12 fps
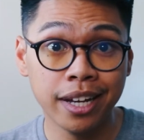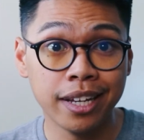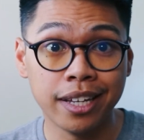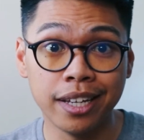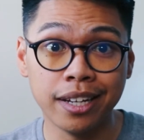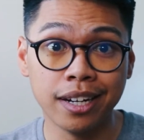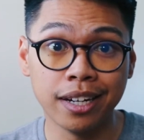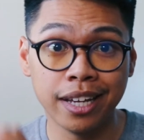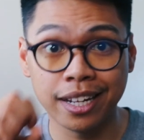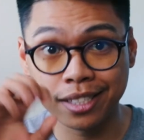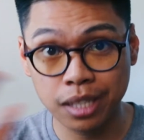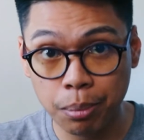He
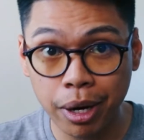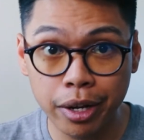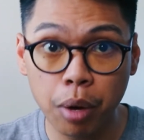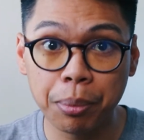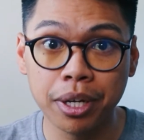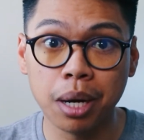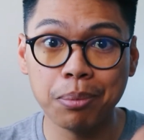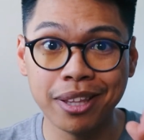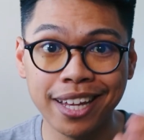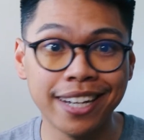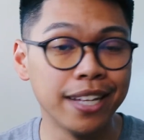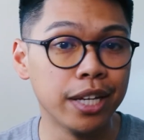had somebody open up, and
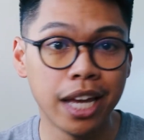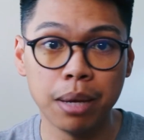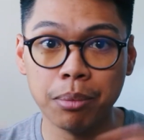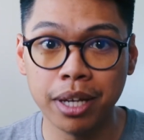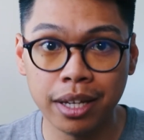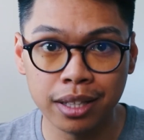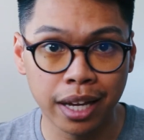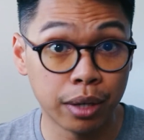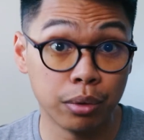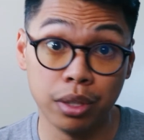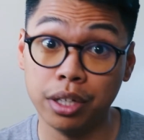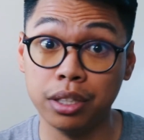then he came in like
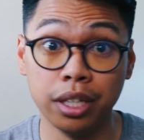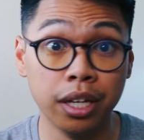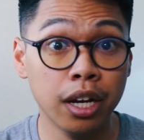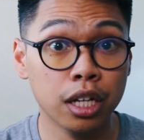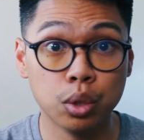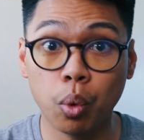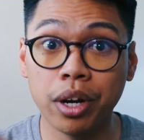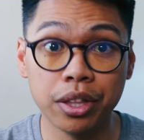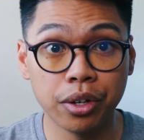literally 20,